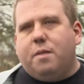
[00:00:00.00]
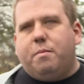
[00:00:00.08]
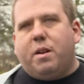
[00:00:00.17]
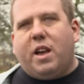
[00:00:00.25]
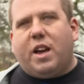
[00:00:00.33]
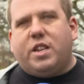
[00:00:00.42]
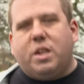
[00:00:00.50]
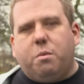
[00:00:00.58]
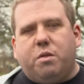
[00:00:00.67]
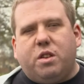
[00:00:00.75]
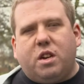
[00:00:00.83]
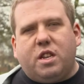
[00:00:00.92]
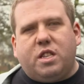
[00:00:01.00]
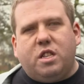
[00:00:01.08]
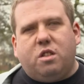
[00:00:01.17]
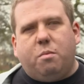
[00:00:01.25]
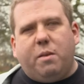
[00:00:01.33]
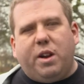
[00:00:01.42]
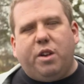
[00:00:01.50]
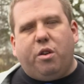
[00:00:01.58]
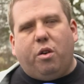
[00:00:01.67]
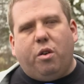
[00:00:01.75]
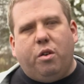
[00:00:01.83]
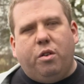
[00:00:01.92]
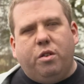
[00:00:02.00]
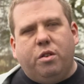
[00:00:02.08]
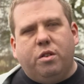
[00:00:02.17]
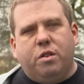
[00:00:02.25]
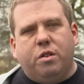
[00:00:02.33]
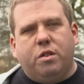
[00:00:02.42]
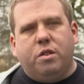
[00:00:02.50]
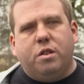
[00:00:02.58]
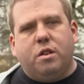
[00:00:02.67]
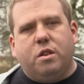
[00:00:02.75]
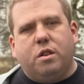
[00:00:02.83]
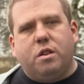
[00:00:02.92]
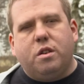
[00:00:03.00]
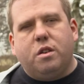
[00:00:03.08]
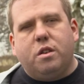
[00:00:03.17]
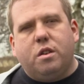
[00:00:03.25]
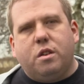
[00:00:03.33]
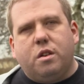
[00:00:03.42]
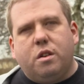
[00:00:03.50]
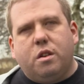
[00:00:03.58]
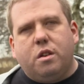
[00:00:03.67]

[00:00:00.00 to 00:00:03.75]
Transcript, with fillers: but he actually wasn't listening to me at all. How was that for you?